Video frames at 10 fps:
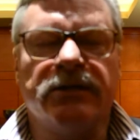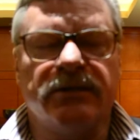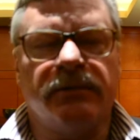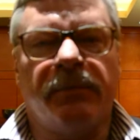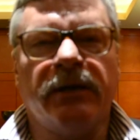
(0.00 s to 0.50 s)

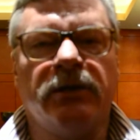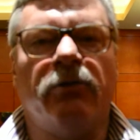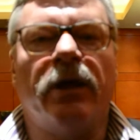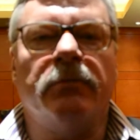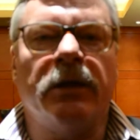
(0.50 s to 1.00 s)

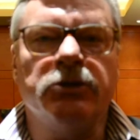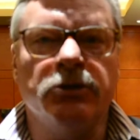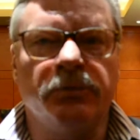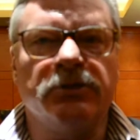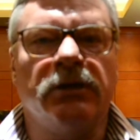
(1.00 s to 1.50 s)
anticipating around about
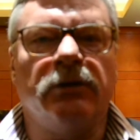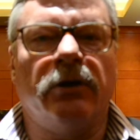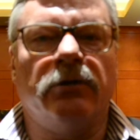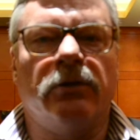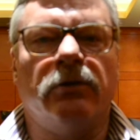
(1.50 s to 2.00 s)
2%
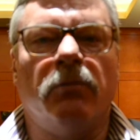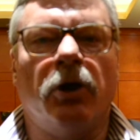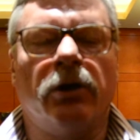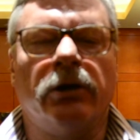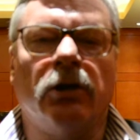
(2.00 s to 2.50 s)
growth in the
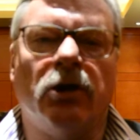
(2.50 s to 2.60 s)
market.